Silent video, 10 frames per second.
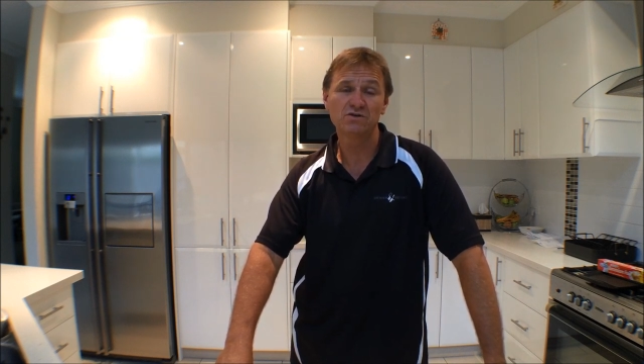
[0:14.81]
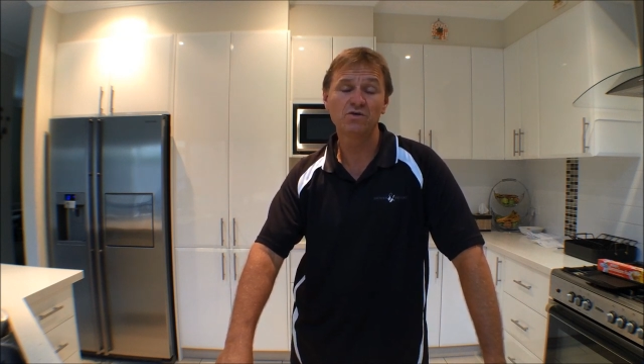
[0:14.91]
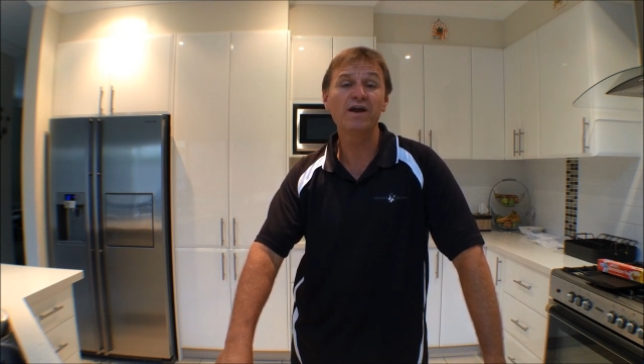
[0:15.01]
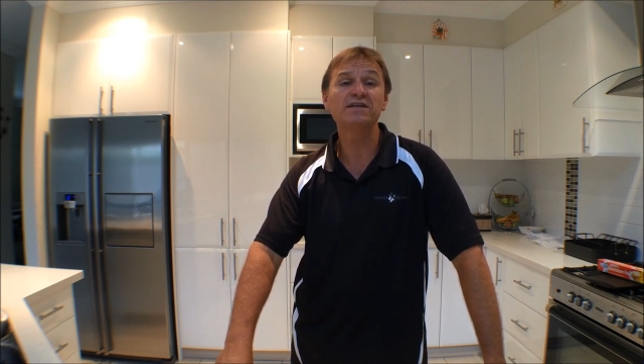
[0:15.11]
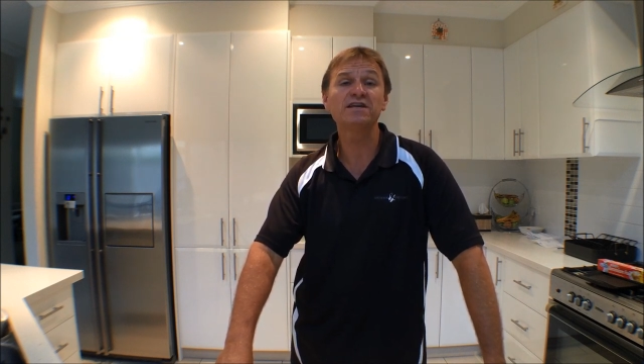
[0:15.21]

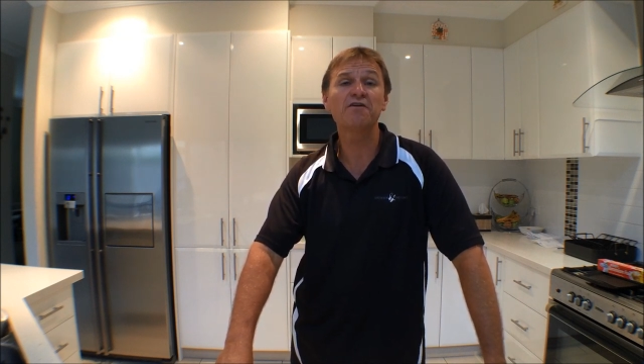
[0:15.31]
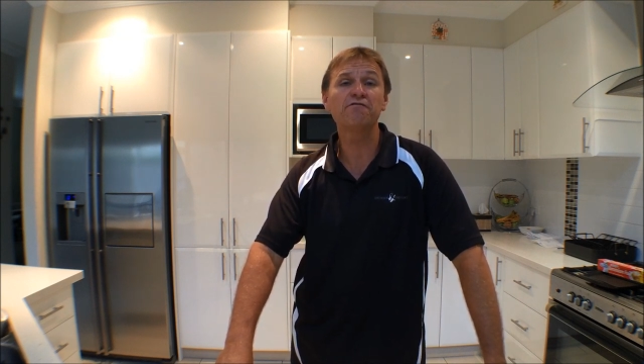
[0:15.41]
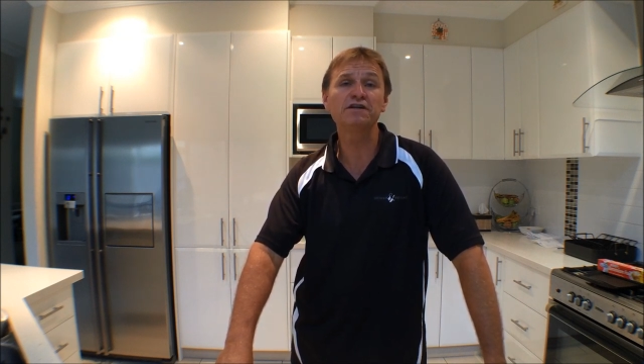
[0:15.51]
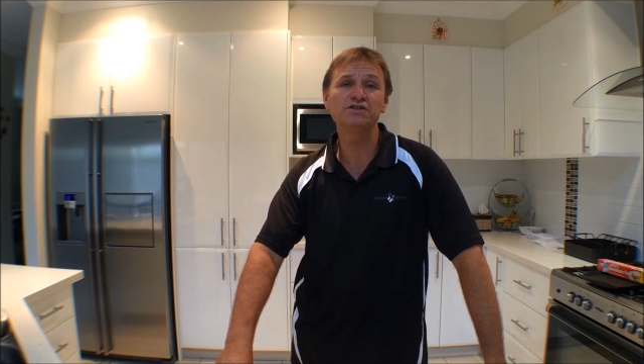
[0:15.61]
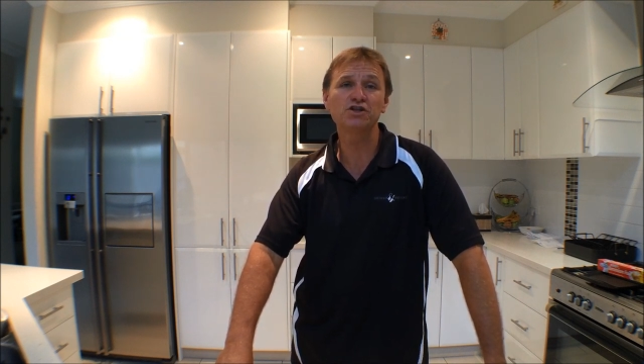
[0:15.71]
or as our
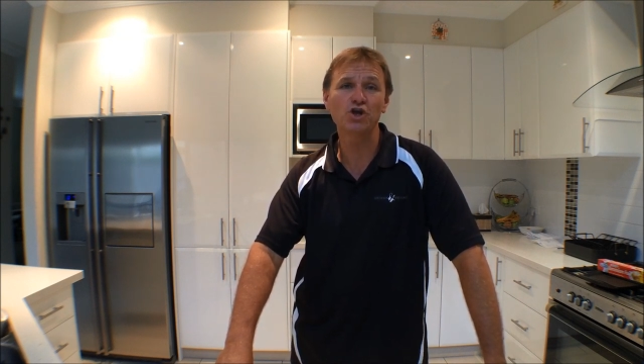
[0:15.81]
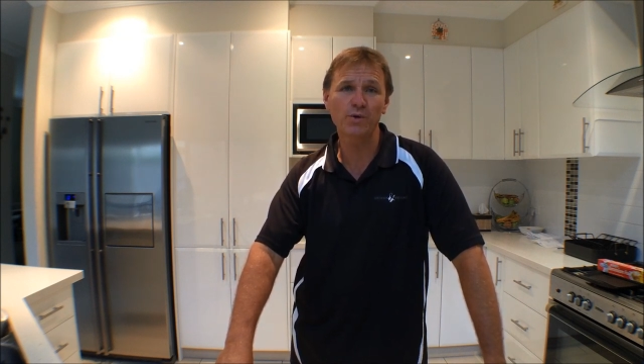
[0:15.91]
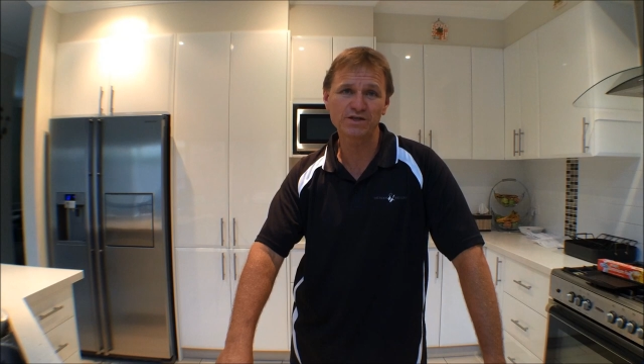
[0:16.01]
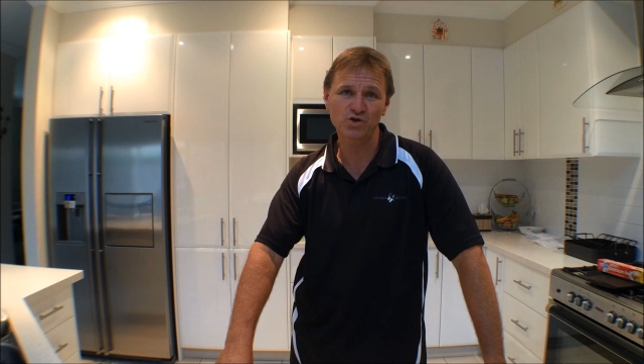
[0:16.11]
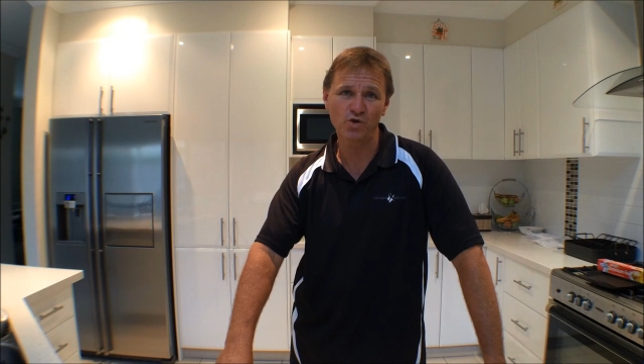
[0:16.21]
friends in the
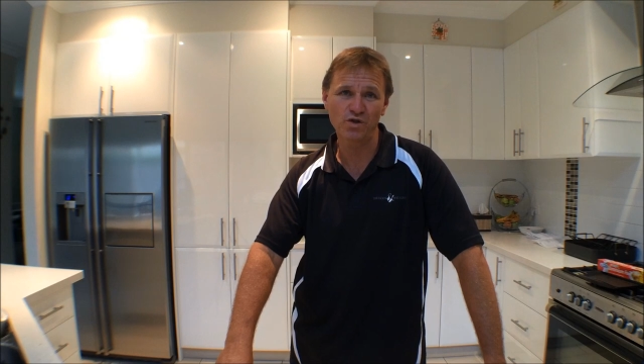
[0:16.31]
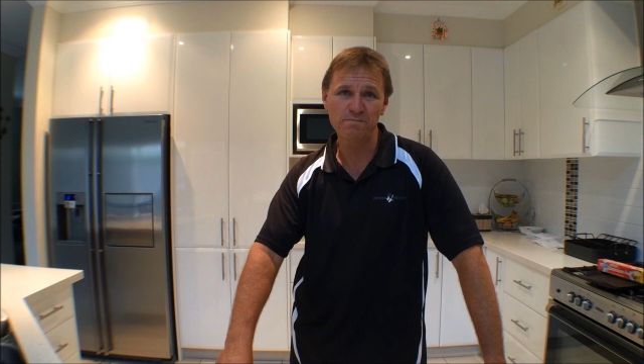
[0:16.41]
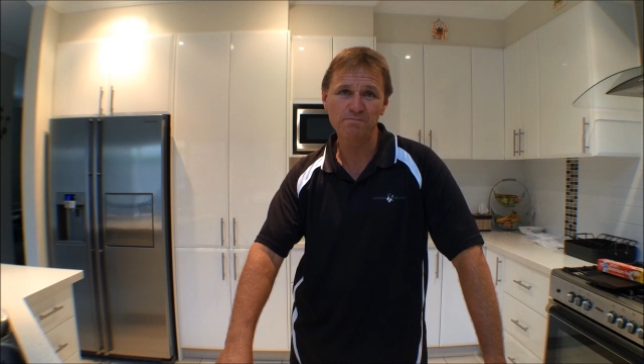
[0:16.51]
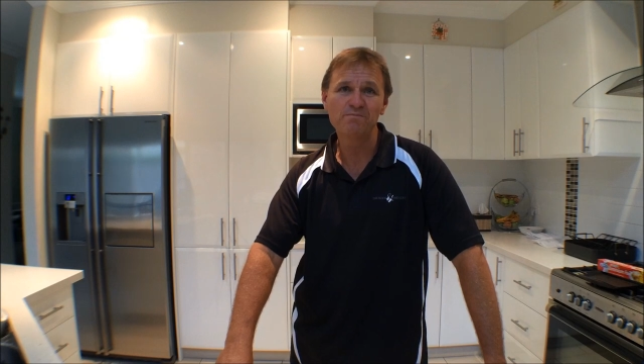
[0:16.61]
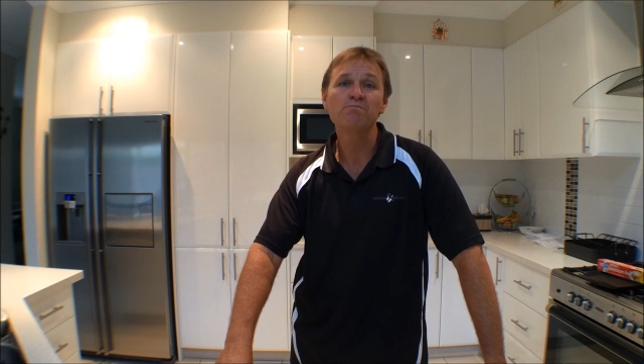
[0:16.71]
US call
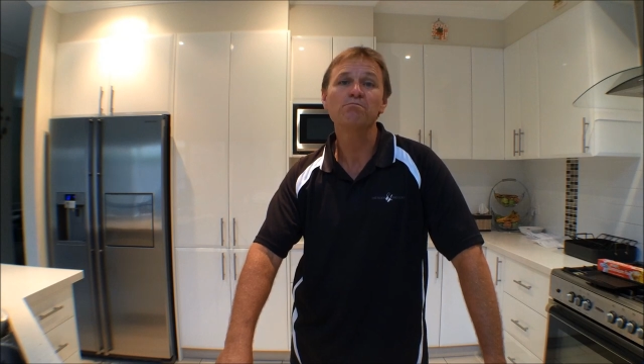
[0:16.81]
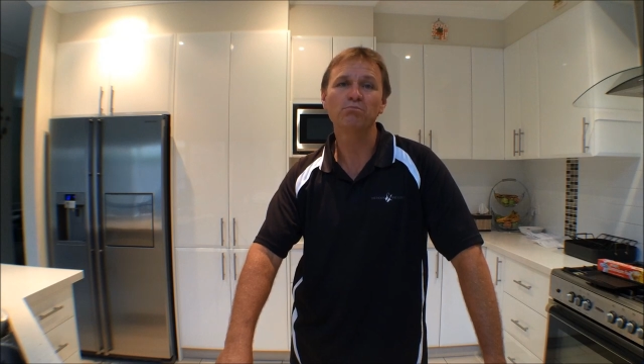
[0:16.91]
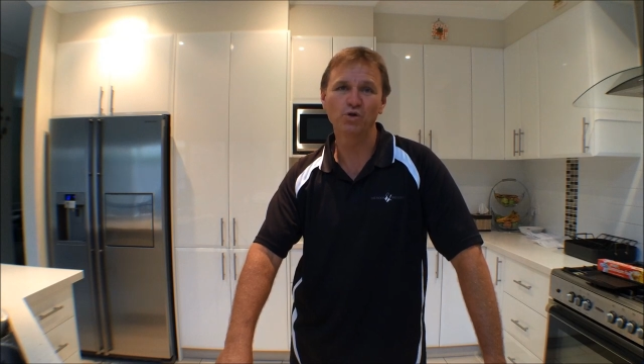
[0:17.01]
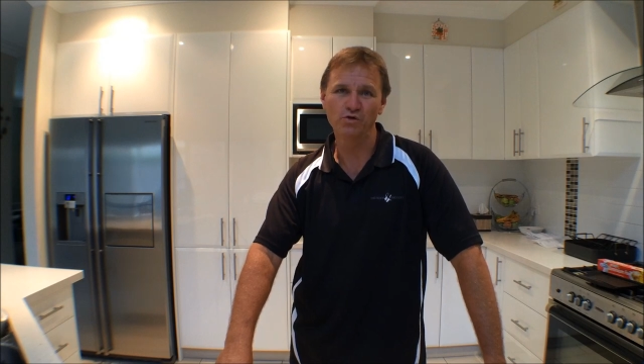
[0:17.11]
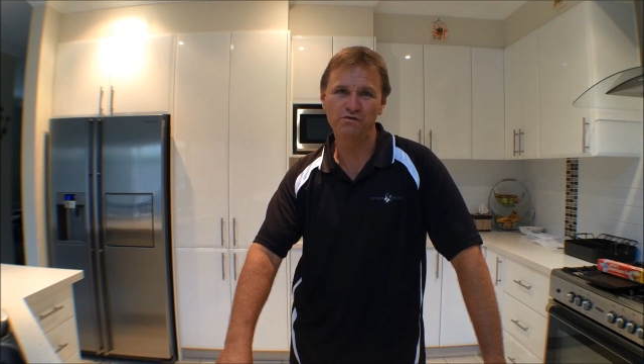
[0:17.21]
them,
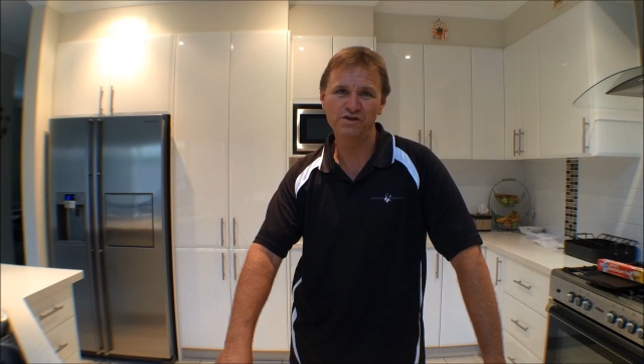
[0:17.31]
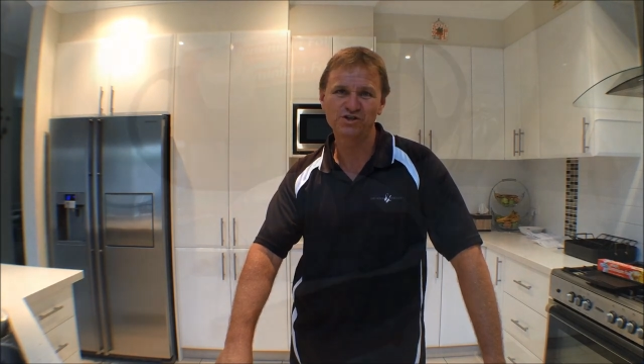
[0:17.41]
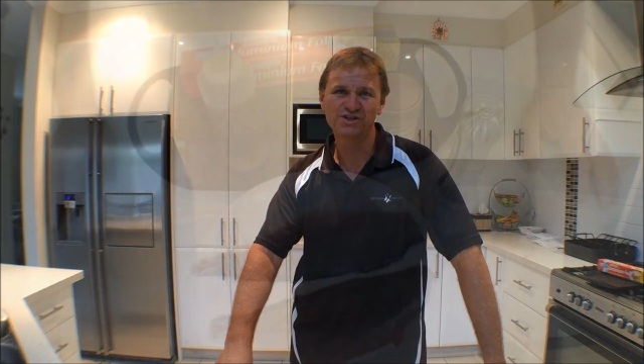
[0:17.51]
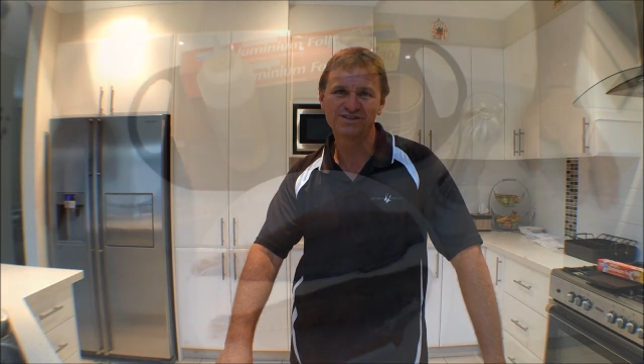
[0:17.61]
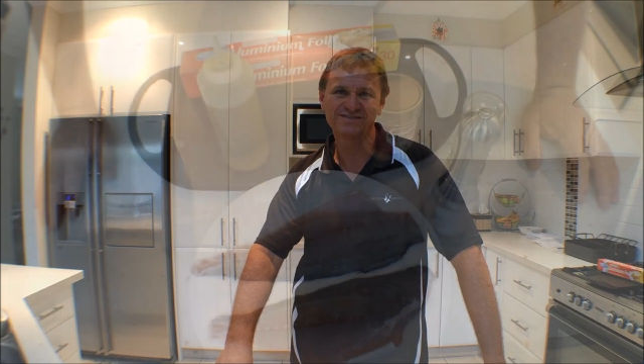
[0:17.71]
Blue Fish.